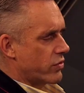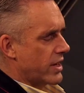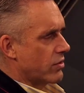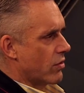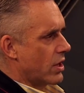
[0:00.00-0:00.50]

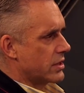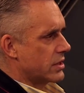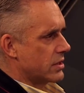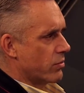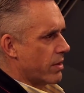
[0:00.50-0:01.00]
trait
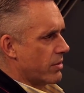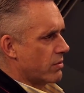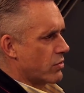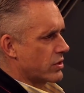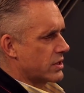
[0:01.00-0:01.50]
neuroticism. Women
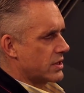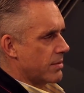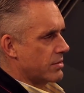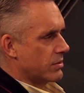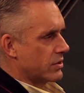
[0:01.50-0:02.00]
are more
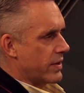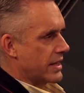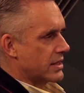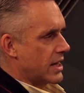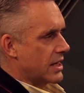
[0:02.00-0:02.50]
susceptible to
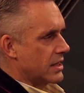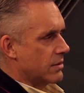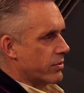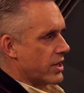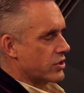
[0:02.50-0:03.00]
anxiety and
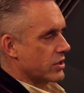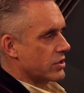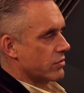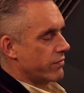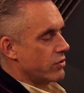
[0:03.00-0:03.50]
depression. So if